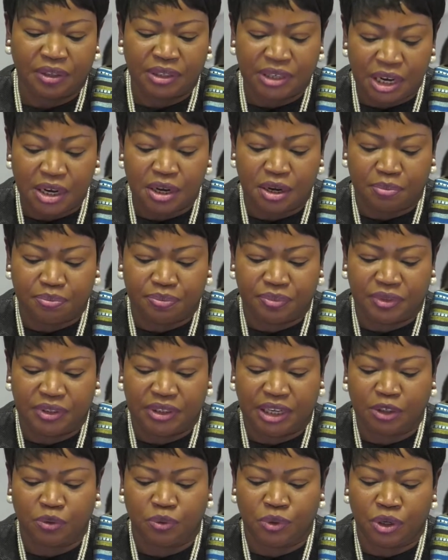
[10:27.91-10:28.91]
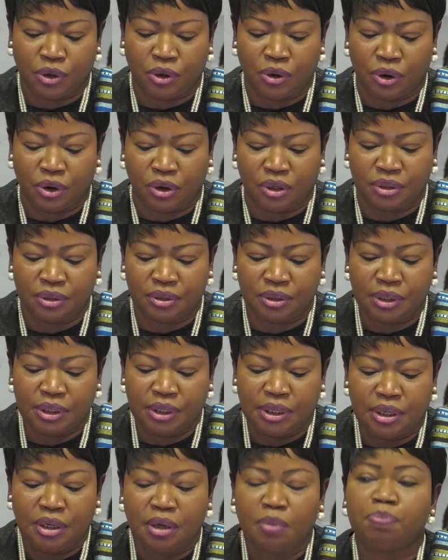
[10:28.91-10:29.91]
term that we call
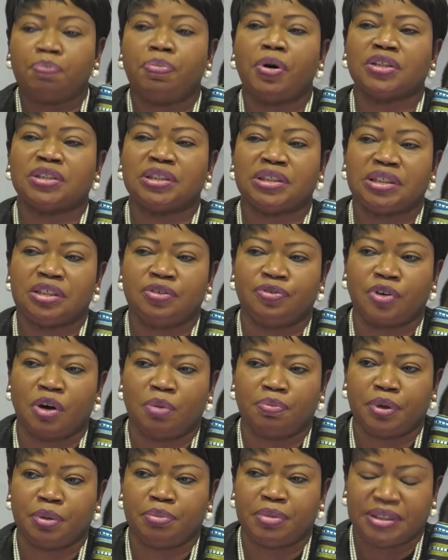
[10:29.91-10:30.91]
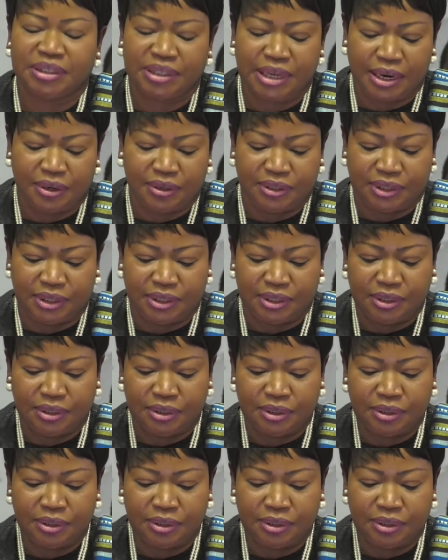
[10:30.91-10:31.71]
positive complementarity.